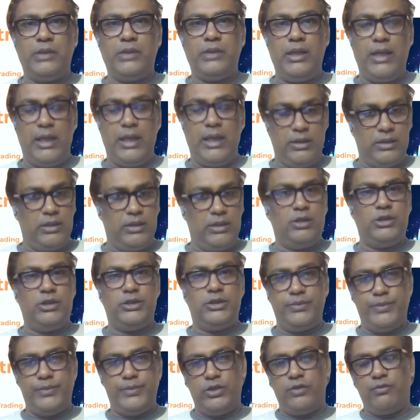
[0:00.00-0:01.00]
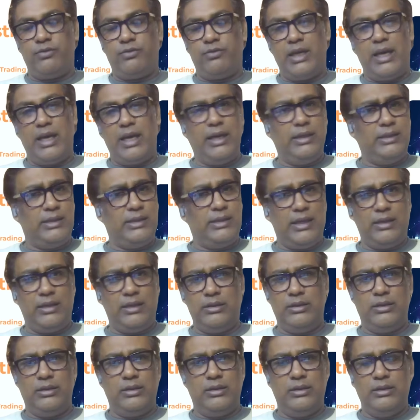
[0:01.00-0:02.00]
like speed of light
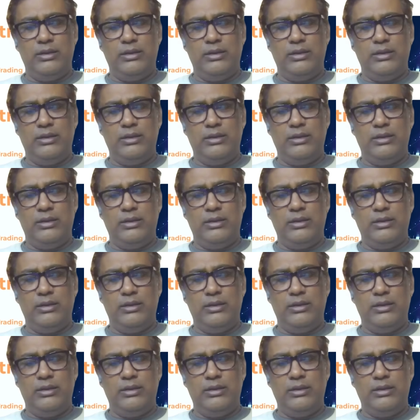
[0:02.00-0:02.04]
and